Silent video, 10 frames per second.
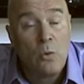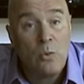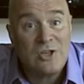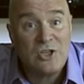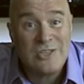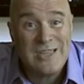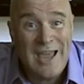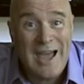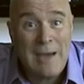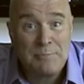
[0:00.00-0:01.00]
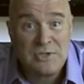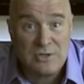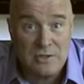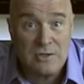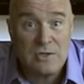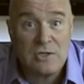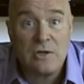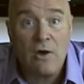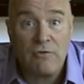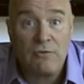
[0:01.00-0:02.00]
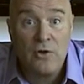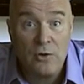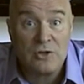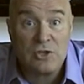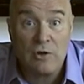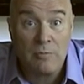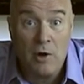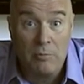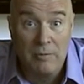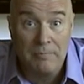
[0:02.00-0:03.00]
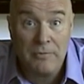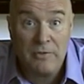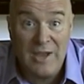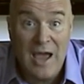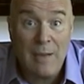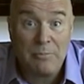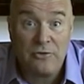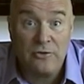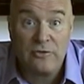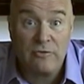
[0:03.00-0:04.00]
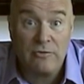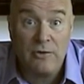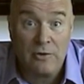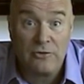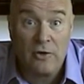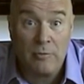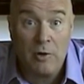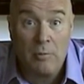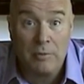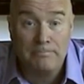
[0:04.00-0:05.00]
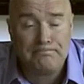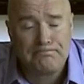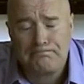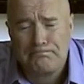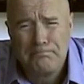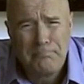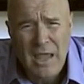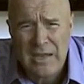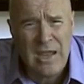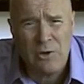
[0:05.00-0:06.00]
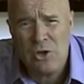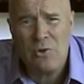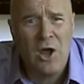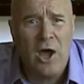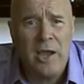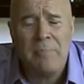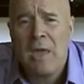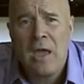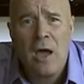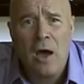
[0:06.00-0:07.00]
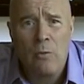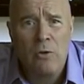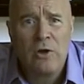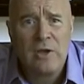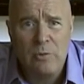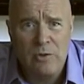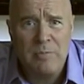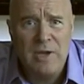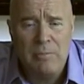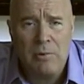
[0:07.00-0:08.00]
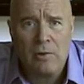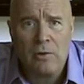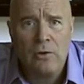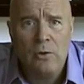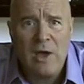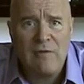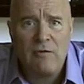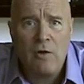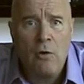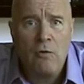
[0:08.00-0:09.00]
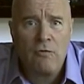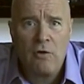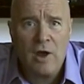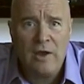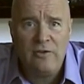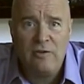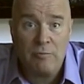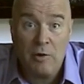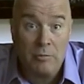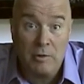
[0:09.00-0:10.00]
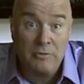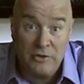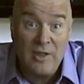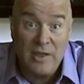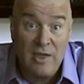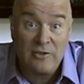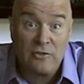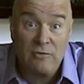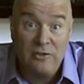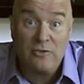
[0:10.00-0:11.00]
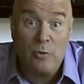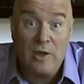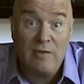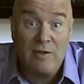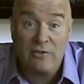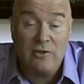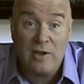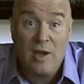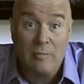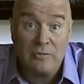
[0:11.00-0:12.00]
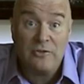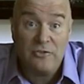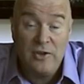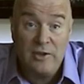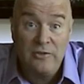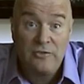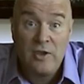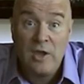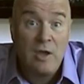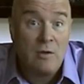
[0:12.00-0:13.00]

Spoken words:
which is the absence of the focus on a problem. The absence of the focus on a problem. Now, you and I are working with people who have a whole variety of problems, and that's the reason why they've actually come to see us.